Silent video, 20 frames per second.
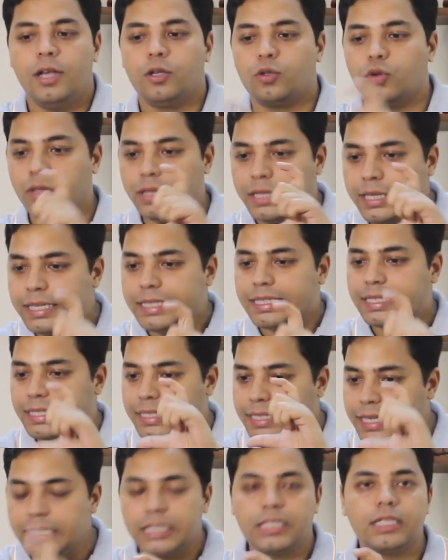So these
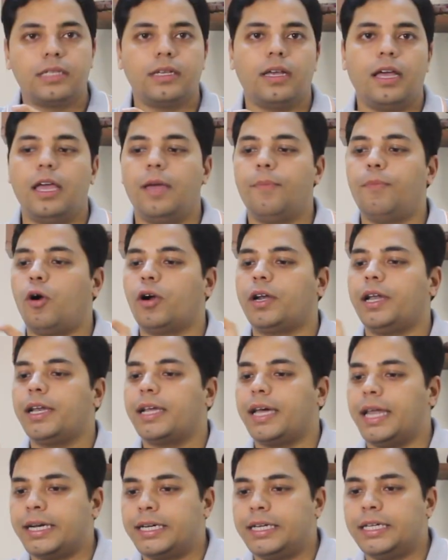six
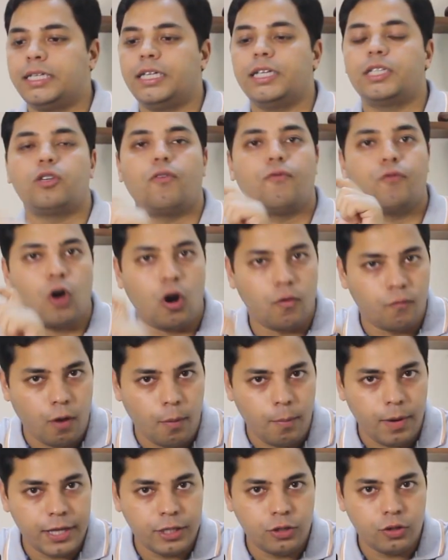important characteristics of
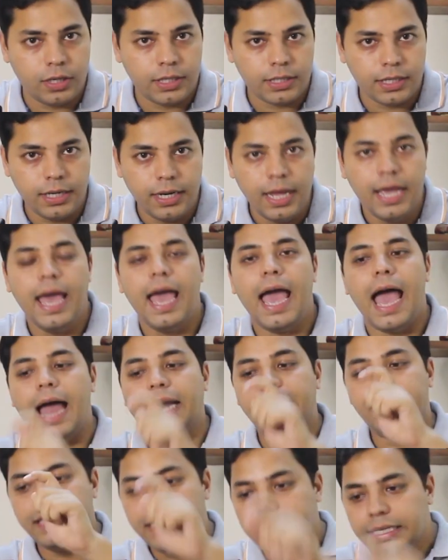non-formal education,
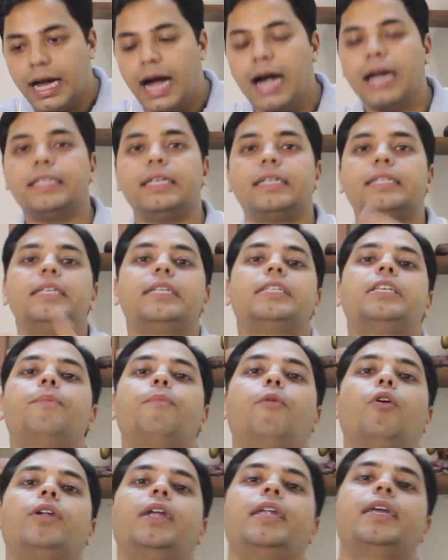and these are the six
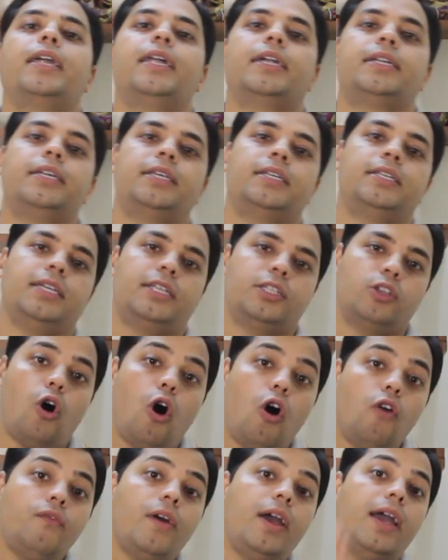important characteristics
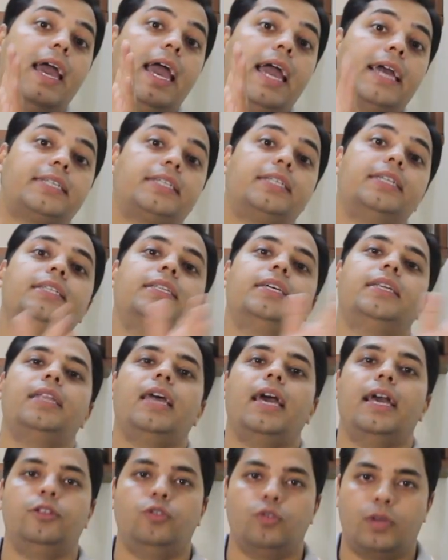of
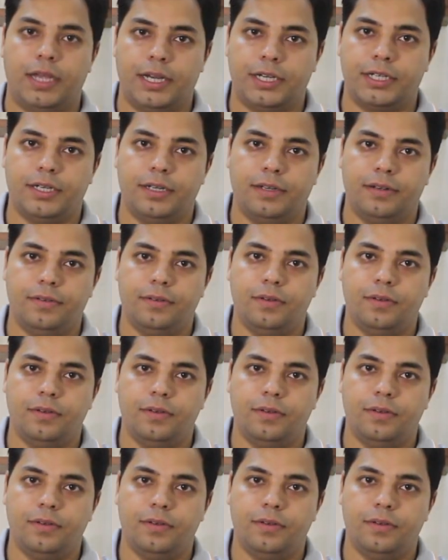extension education.